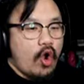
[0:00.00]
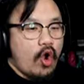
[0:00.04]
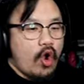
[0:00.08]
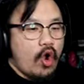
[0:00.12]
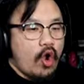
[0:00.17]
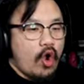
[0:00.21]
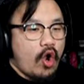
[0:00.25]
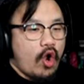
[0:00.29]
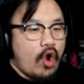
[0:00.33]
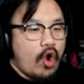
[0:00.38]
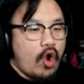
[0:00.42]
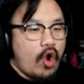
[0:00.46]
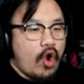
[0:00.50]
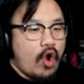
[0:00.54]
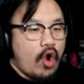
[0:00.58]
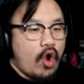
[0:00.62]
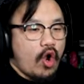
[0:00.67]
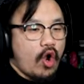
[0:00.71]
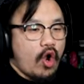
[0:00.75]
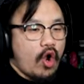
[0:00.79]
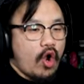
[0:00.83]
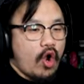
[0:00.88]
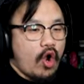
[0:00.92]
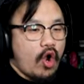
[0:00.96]

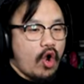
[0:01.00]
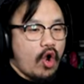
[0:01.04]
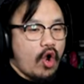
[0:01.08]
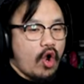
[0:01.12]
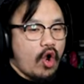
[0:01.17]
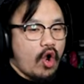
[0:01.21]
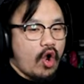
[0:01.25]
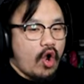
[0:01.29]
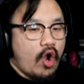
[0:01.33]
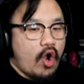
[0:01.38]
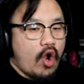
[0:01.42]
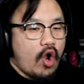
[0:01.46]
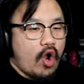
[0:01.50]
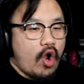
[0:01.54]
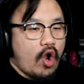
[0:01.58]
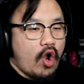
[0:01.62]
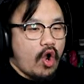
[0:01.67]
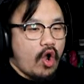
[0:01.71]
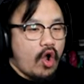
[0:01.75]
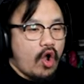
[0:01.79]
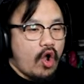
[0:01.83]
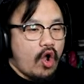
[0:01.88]
(silence)